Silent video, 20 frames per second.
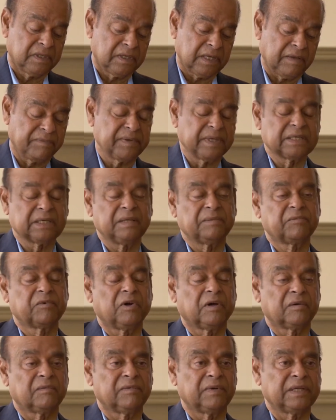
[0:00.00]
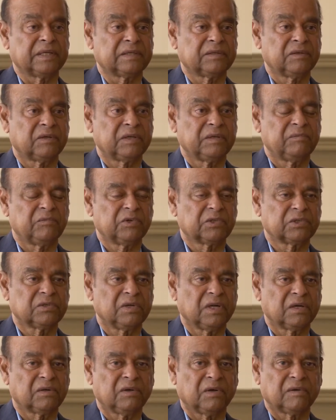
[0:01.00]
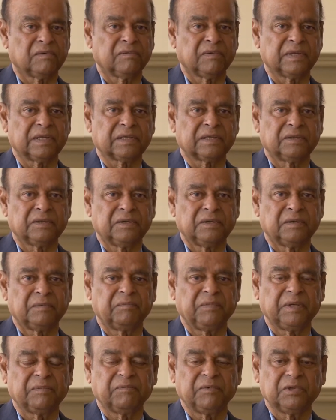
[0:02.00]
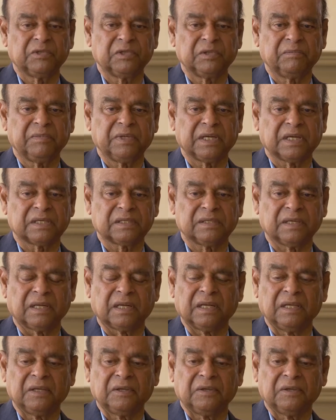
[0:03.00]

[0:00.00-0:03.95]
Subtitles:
affective conflict or emotional conflict. People should be rational.